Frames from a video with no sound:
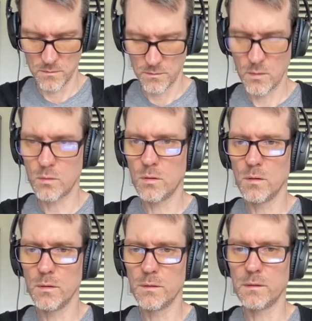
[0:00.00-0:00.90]

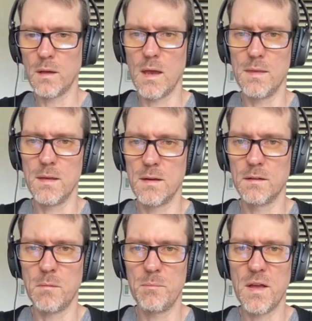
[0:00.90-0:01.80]
Vocals, and then
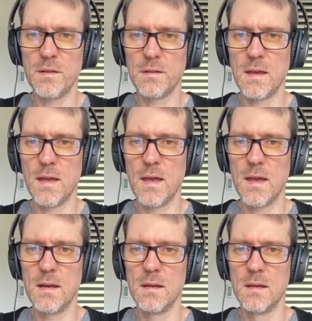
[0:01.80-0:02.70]
here's my bells
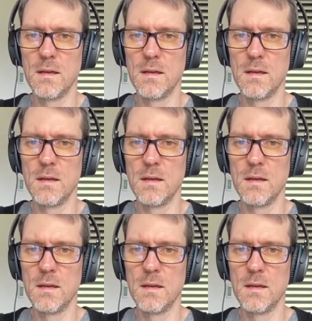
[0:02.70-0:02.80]
again.